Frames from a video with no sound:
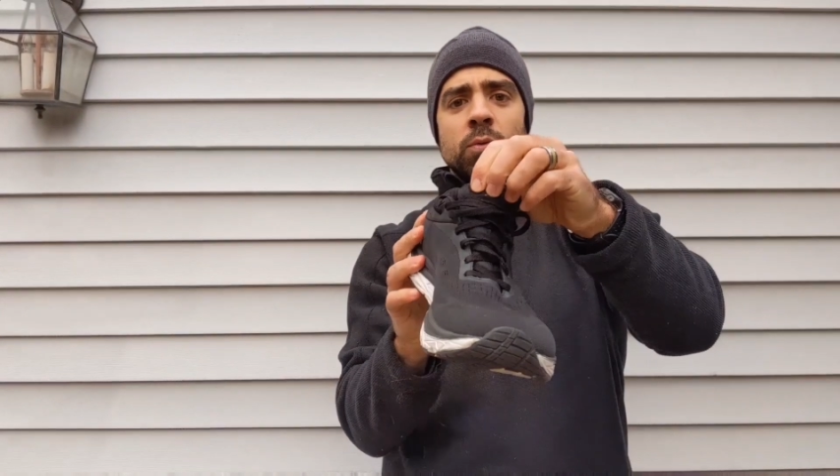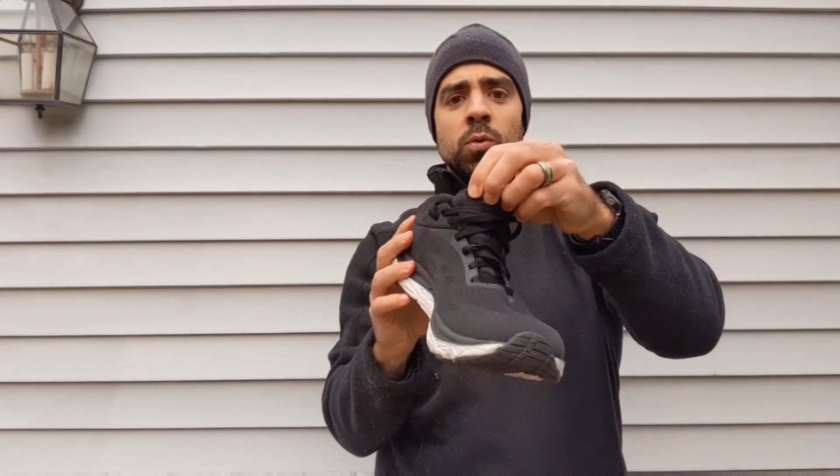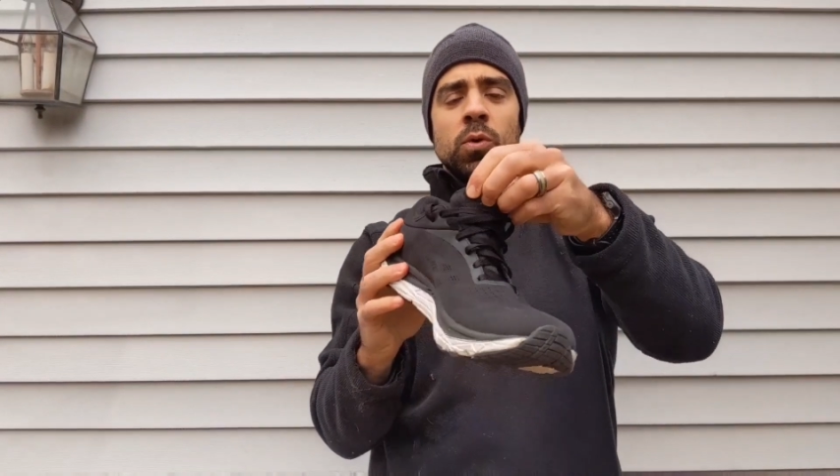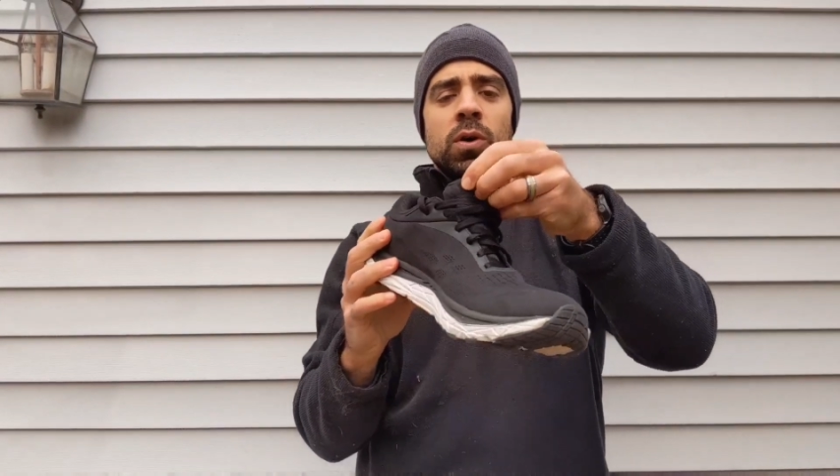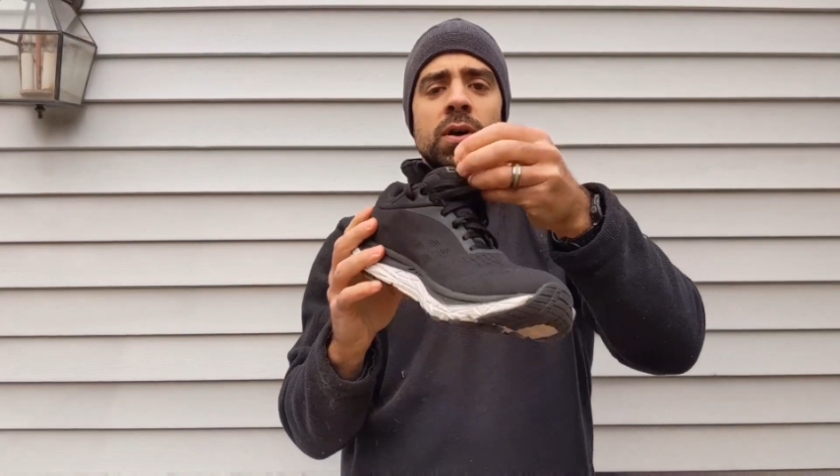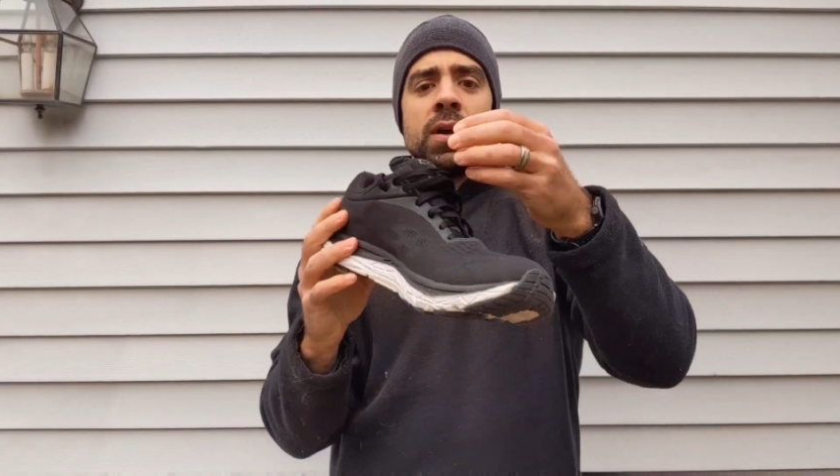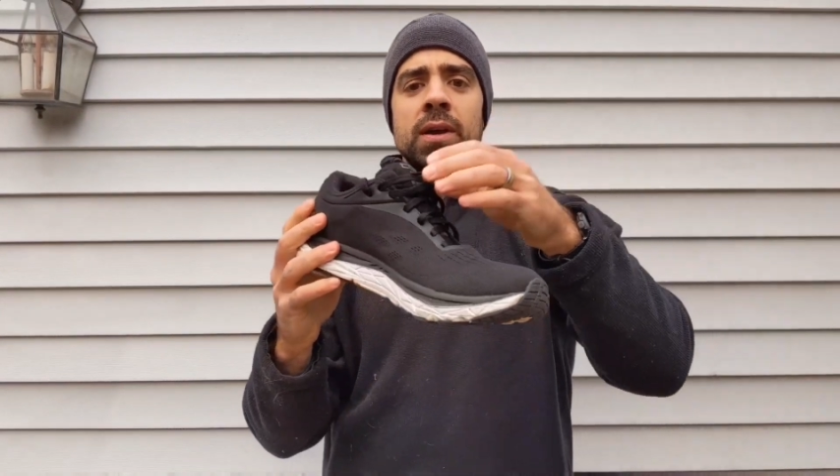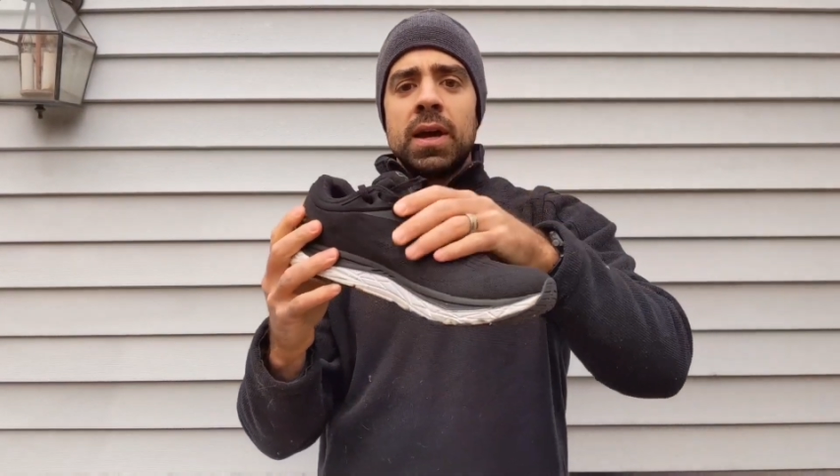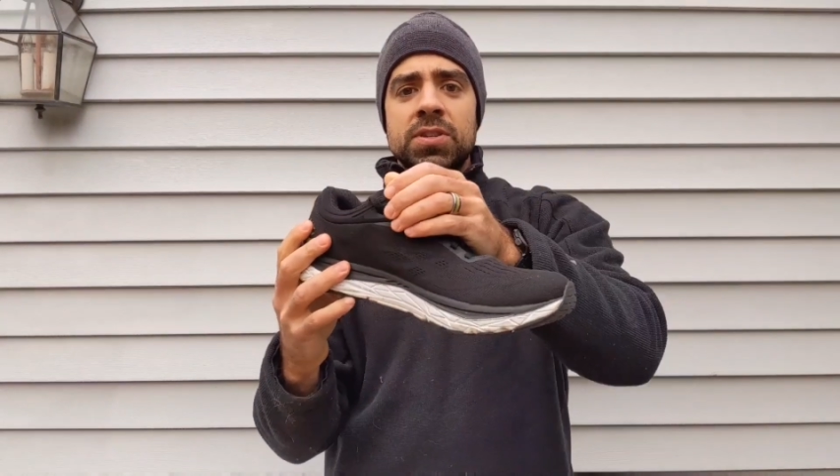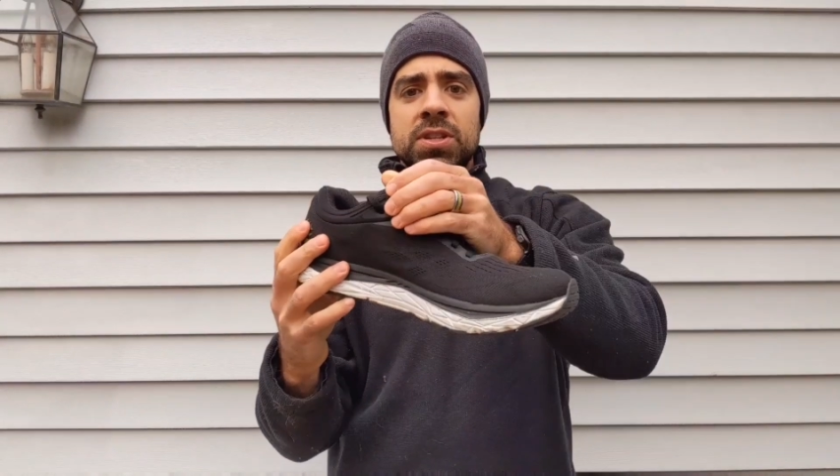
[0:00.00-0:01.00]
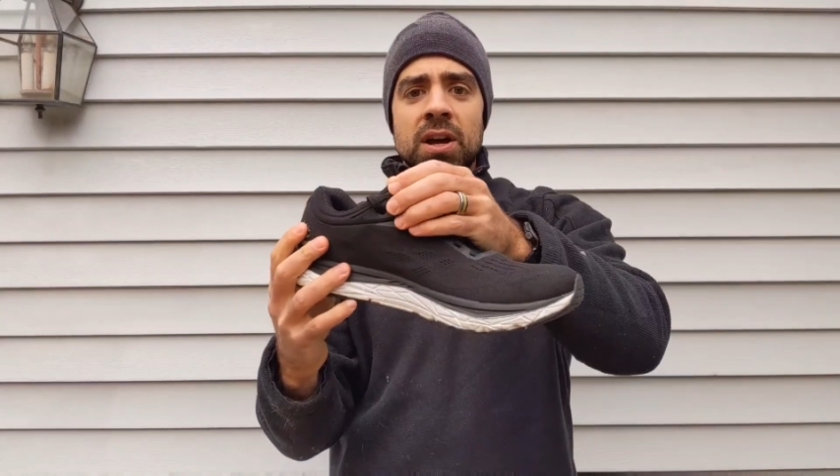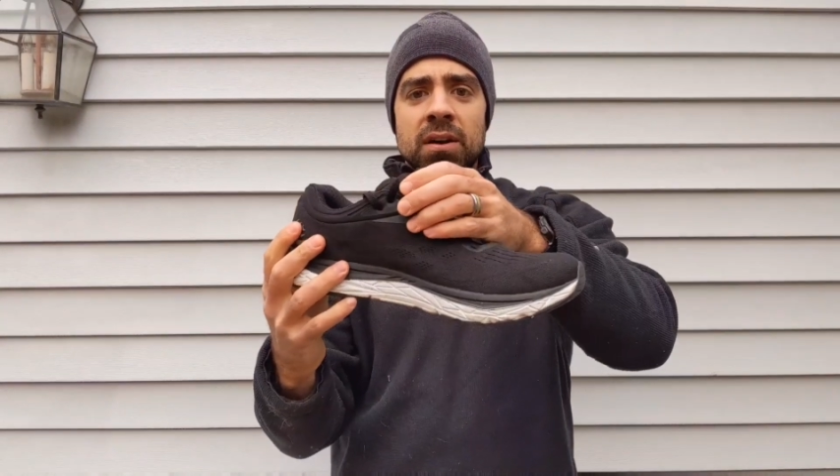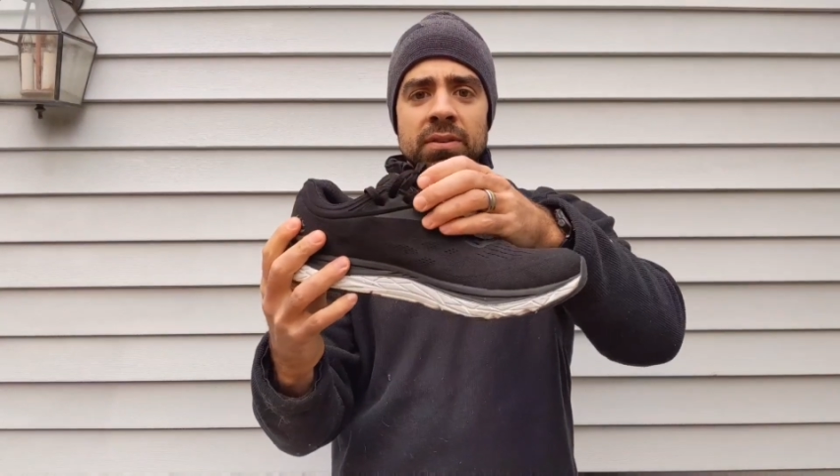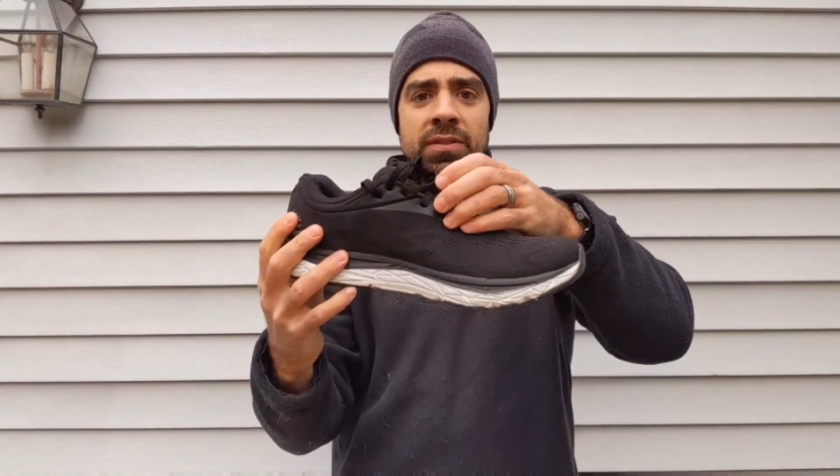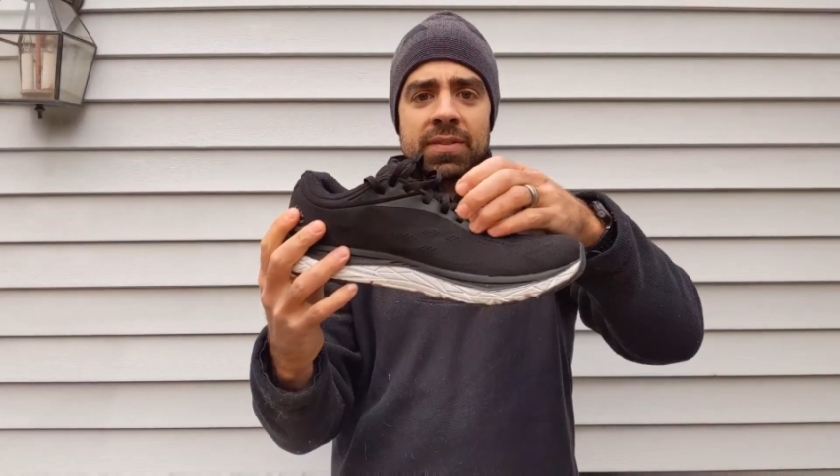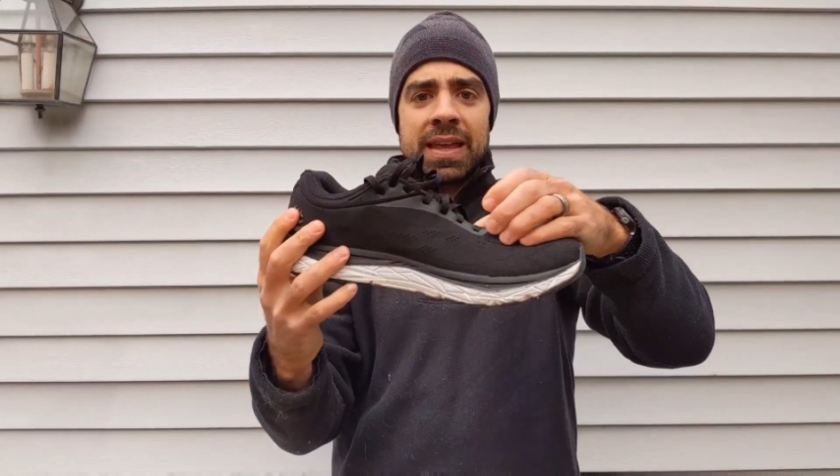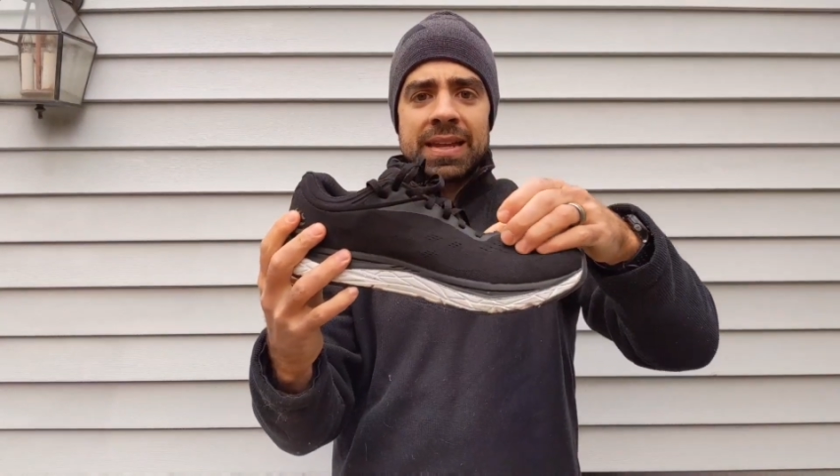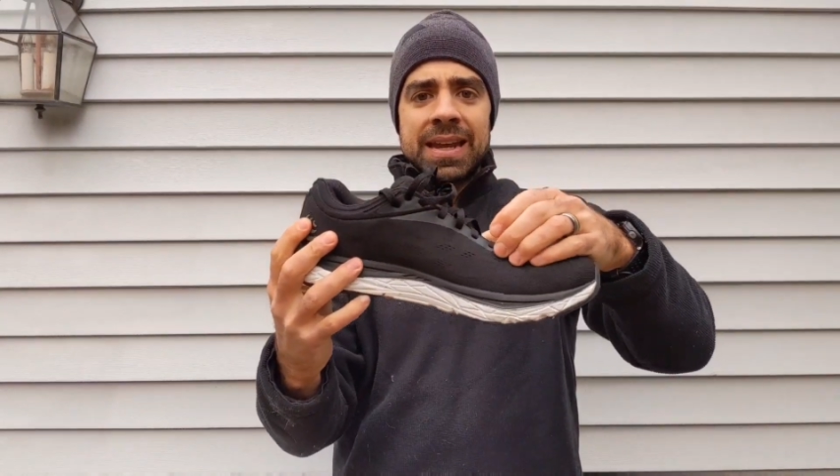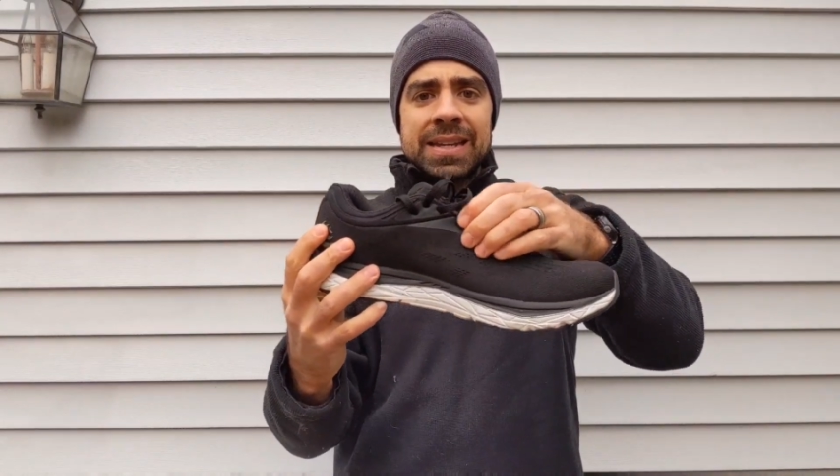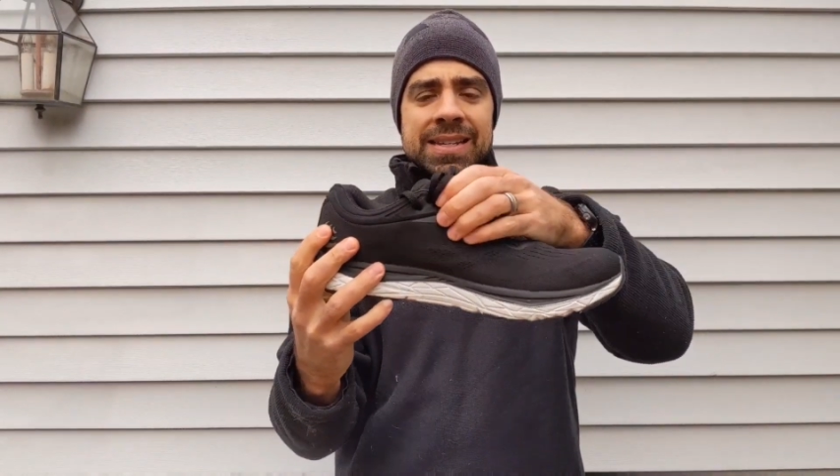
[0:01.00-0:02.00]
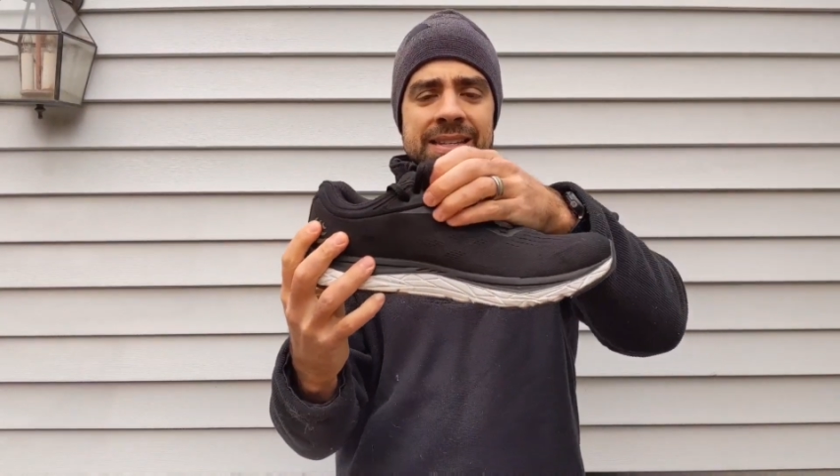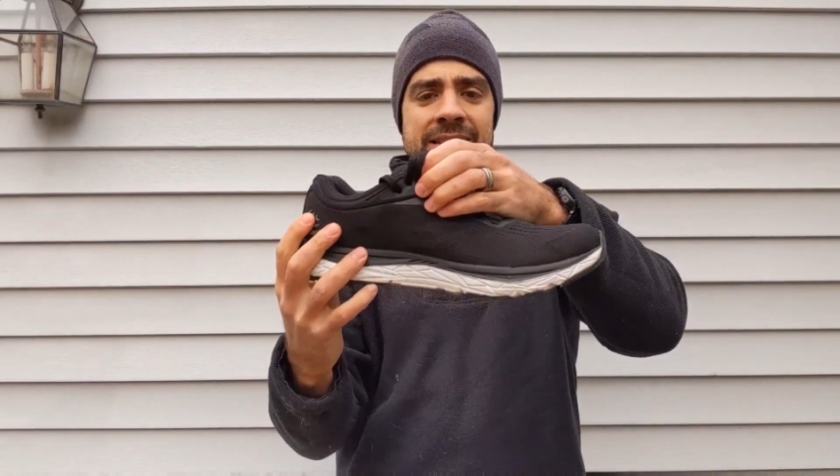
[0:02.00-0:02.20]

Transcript: for this tongue to stay nice